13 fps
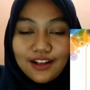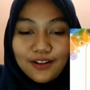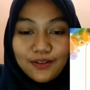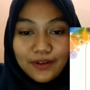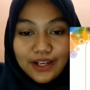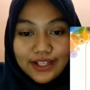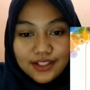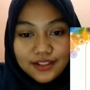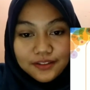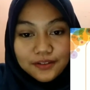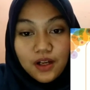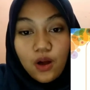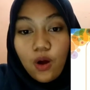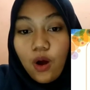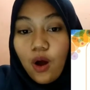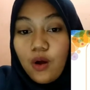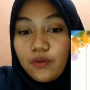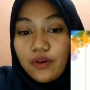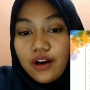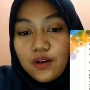Alright,
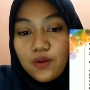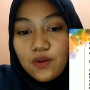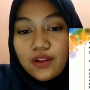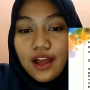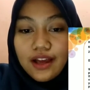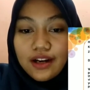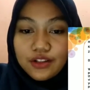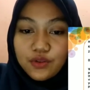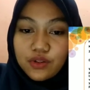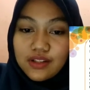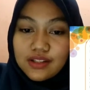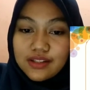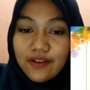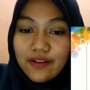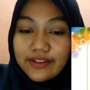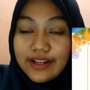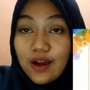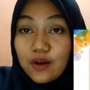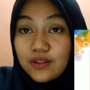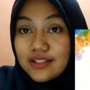Rahul Kara, 27
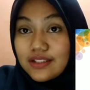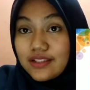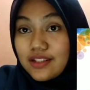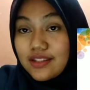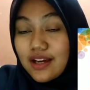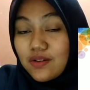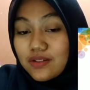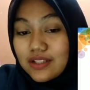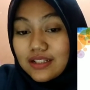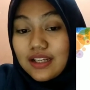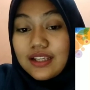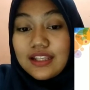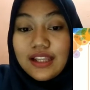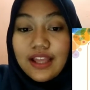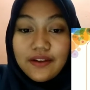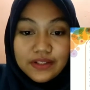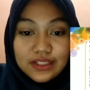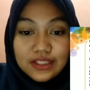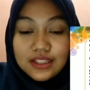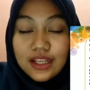August
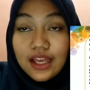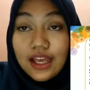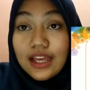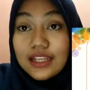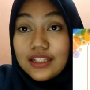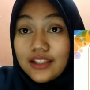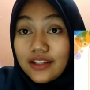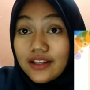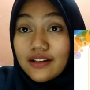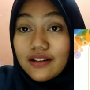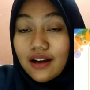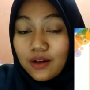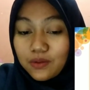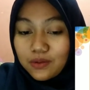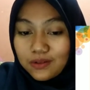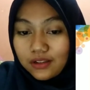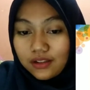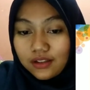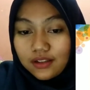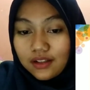2011. Dear Rahul,
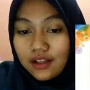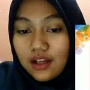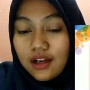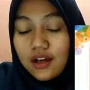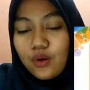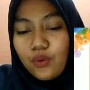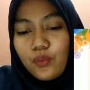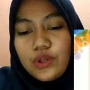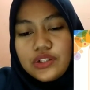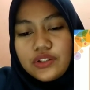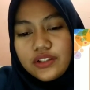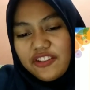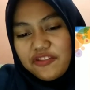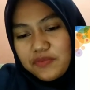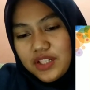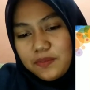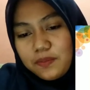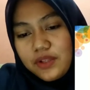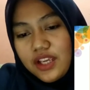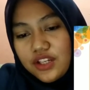will you give me
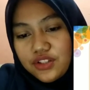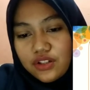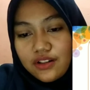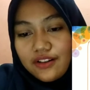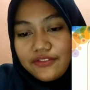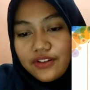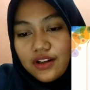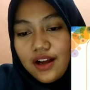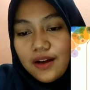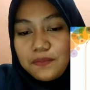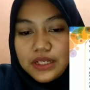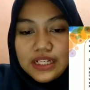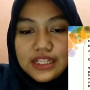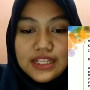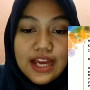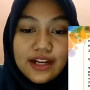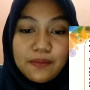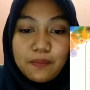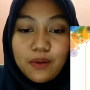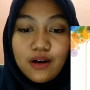the pleasure of your company at
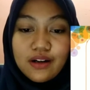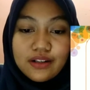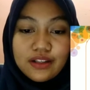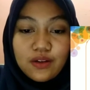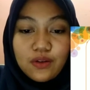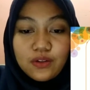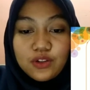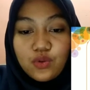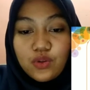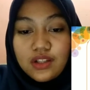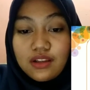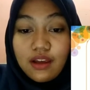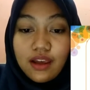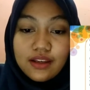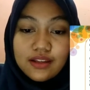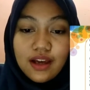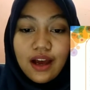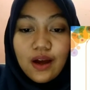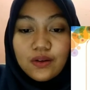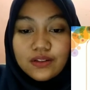a party on 28
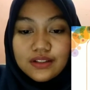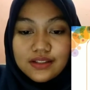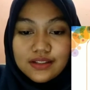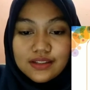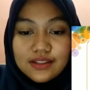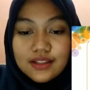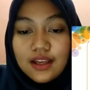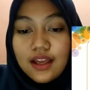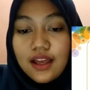August